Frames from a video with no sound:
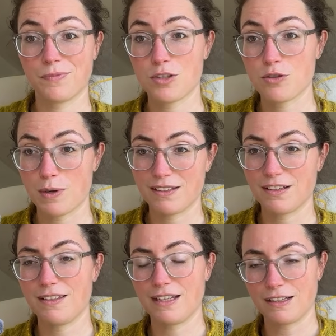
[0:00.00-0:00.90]
the
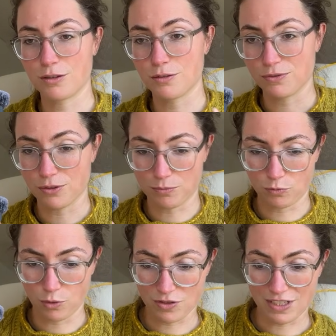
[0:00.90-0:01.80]
sweater that go
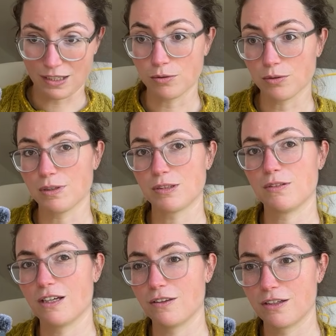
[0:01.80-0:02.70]
from one side all the way
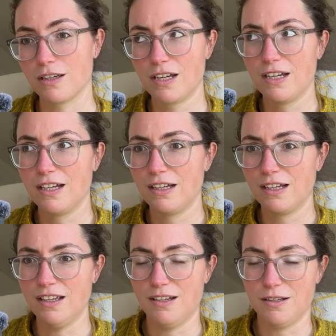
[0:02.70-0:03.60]
to the other.
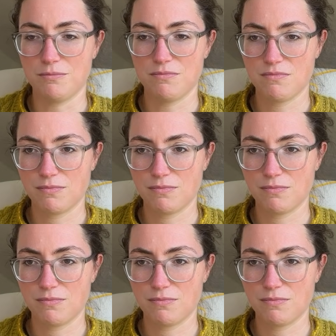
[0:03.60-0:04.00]
Um,